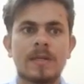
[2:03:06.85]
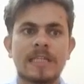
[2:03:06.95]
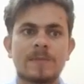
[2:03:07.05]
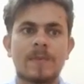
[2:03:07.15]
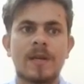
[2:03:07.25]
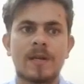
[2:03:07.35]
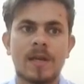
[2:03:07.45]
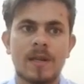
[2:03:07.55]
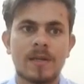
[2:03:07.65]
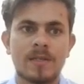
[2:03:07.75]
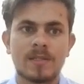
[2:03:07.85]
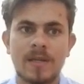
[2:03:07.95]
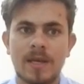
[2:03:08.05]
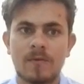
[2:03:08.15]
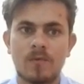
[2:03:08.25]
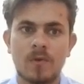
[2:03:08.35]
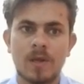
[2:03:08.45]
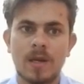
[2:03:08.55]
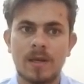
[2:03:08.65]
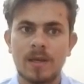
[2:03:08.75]
Despite Kenny's knack for
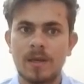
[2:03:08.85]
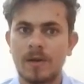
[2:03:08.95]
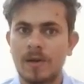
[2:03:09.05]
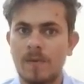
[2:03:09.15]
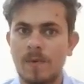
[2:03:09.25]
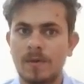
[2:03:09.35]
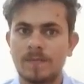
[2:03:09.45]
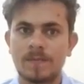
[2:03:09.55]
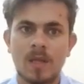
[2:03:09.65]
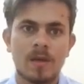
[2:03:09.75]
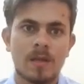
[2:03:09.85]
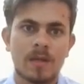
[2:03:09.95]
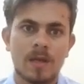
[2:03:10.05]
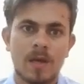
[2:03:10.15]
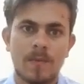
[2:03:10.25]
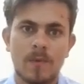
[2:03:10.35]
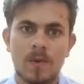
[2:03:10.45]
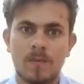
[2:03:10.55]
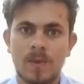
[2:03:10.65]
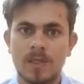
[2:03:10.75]
getting in trouble, they have
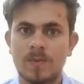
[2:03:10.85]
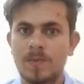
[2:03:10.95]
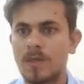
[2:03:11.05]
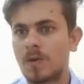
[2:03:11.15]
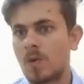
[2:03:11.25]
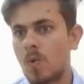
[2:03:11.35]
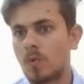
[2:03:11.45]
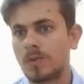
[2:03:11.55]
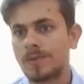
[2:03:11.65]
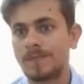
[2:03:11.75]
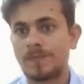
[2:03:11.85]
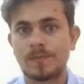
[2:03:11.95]
always been close.